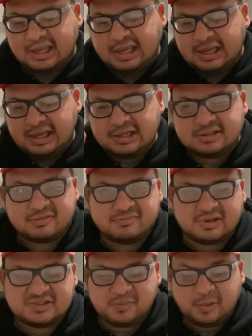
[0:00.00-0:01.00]
And
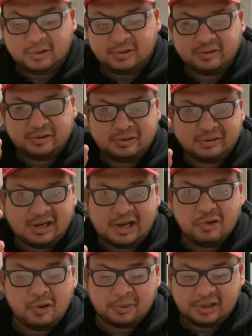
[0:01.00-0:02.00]
a spoiler alert, I
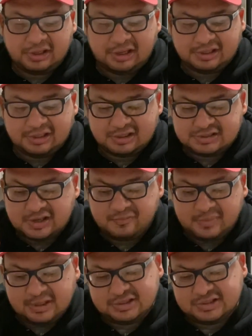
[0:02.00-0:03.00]
know I'm gonna like it because
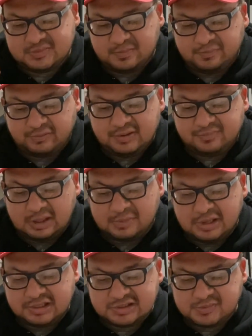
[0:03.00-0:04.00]
I've made this pre, I
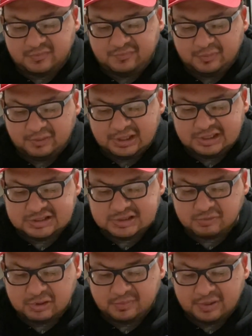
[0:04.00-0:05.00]
made this before. This
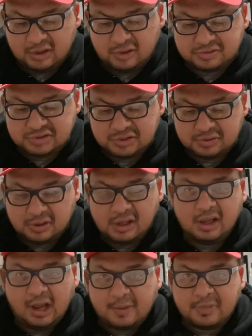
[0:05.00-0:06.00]
is one of my go-to
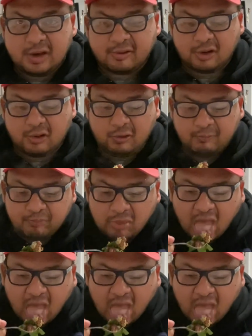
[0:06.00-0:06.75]
here at home.